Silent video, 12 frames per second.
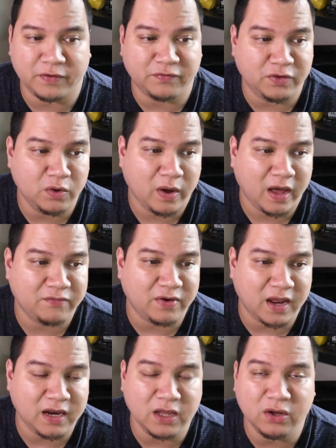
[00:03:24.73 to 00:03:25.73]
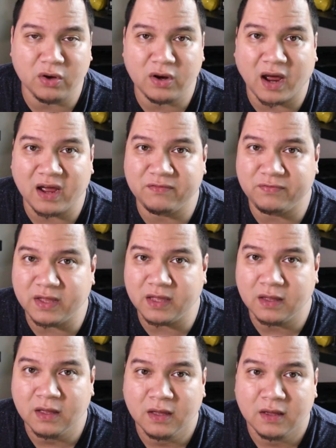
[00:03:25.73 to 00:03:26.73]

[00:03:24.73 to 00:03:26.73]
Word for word: if you have any good IV,